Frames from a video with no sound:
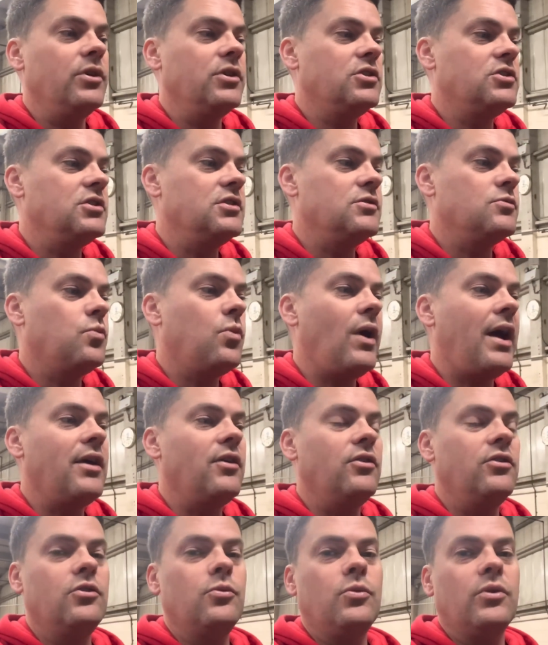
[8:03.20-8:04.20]
which is way
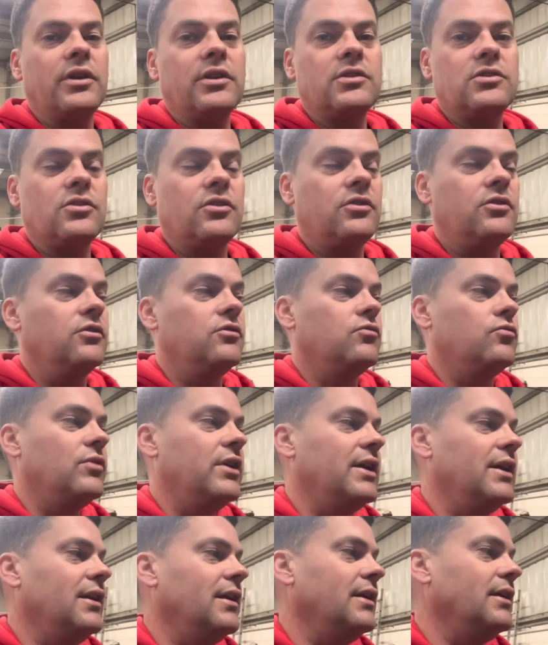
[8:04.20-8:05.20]
under what it took us,
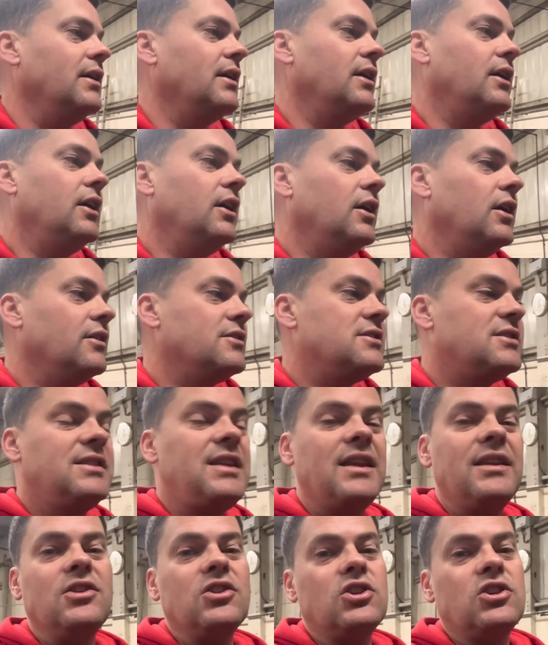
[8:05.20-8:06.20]
really. I
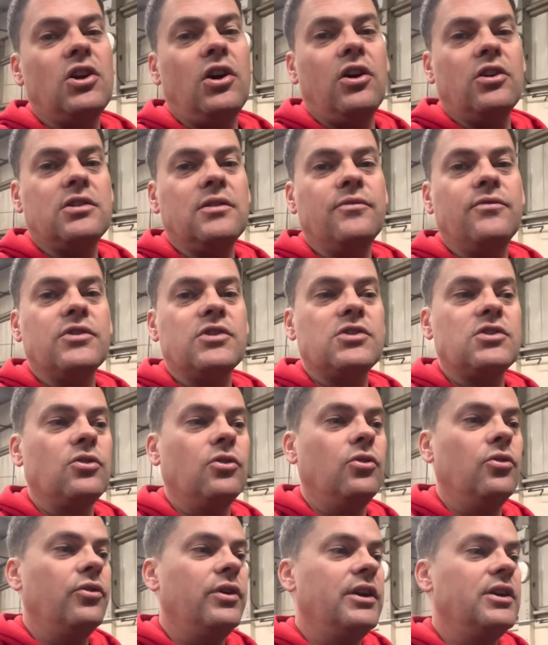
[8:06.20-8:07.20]
didn't charge him for
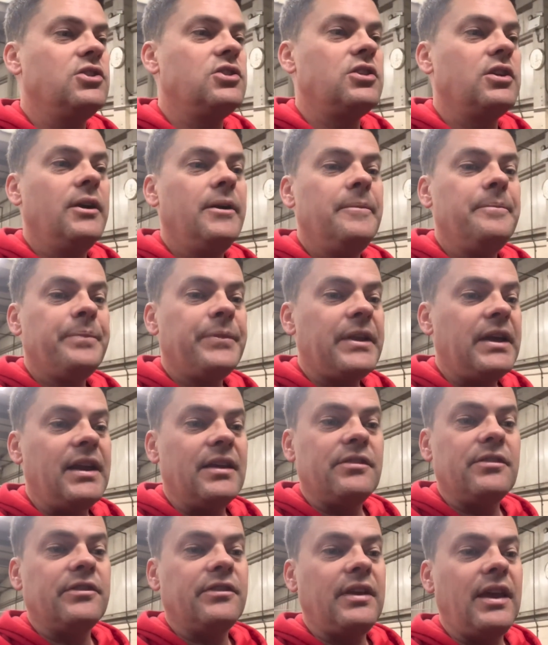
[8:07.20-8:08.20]
storage. And
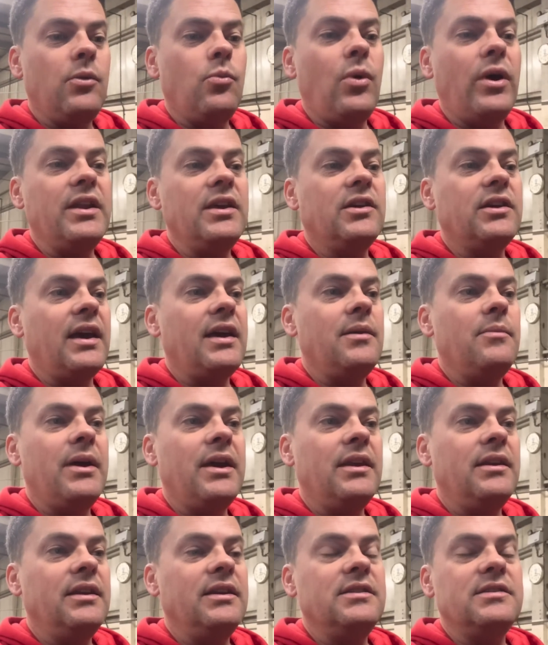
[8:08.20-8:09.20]
as I say, when he came
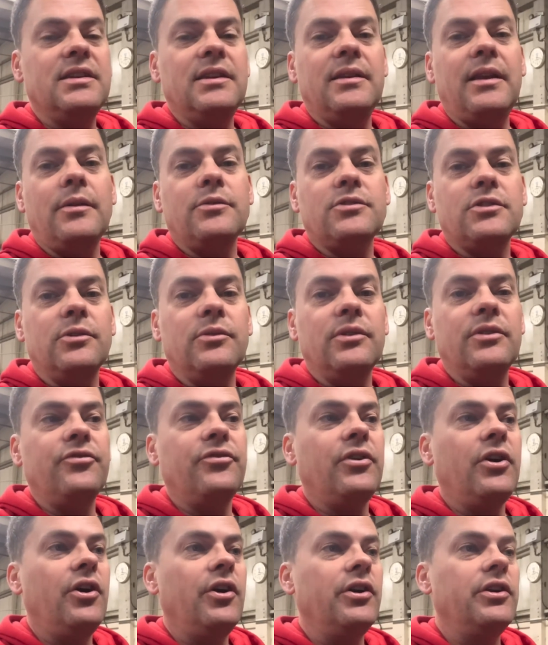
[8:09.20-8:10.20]
in, he seemed absolutely
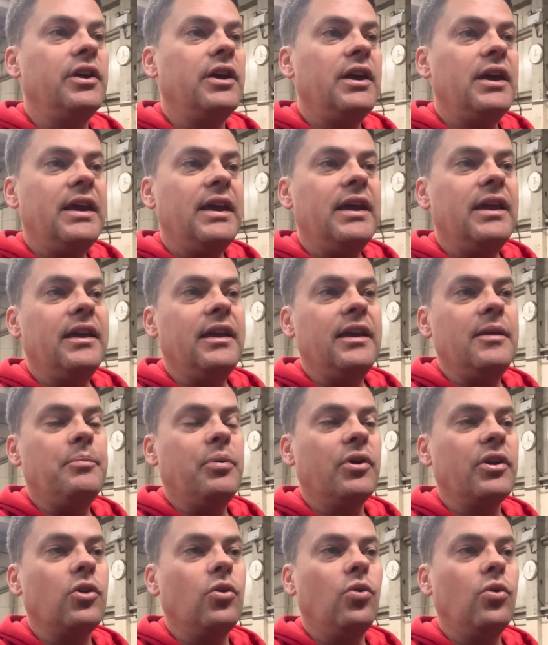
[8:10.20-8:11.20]
fine. He
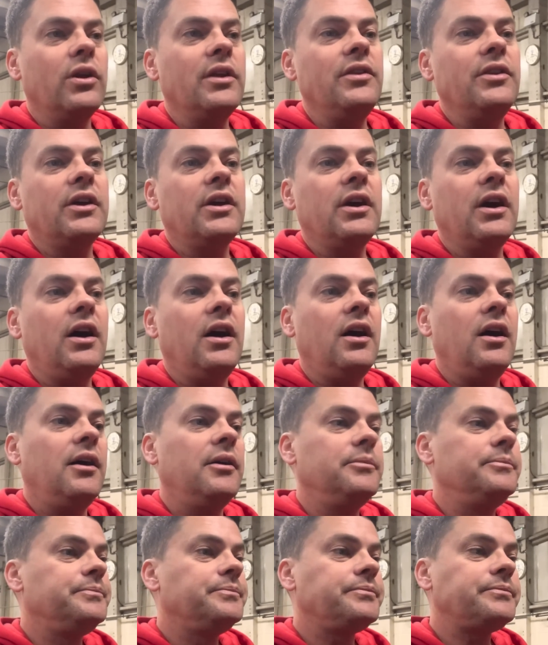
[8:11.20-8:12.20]
put it all in the car.